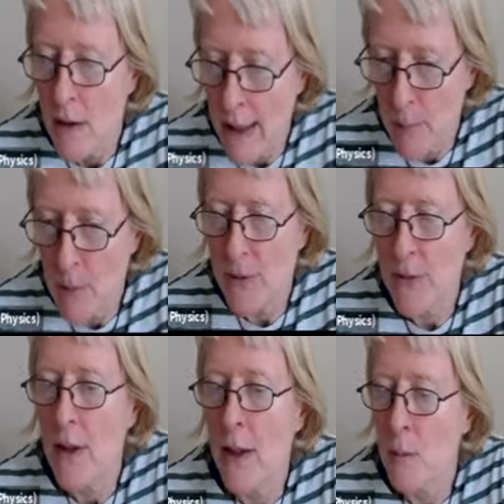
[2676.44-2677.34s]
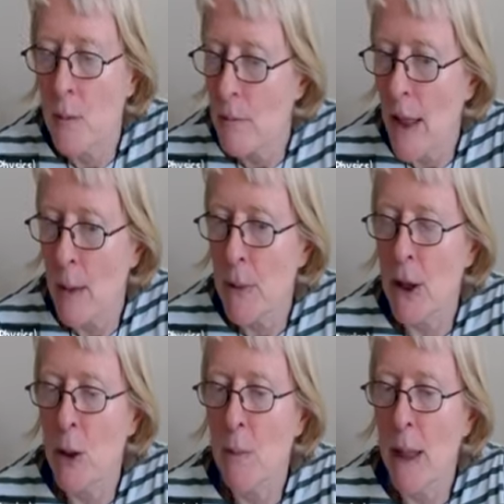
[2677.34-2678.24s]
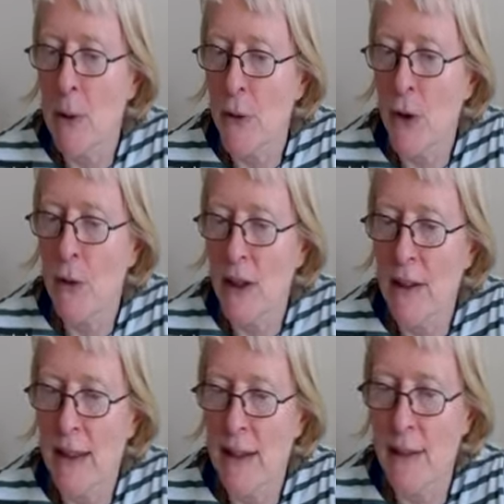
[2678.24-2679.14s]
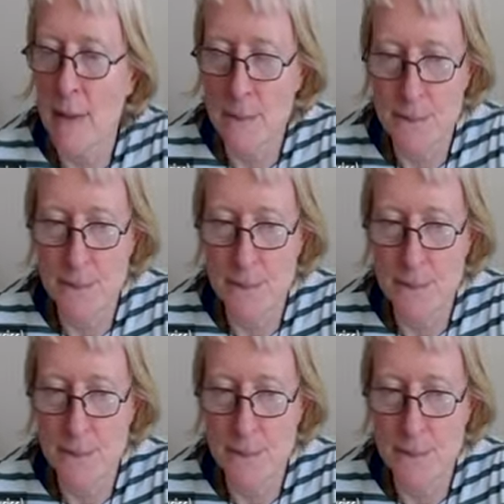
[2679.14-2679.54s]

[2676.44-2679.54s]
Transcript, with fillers: Hamil um, hypercube Hamiltonian here.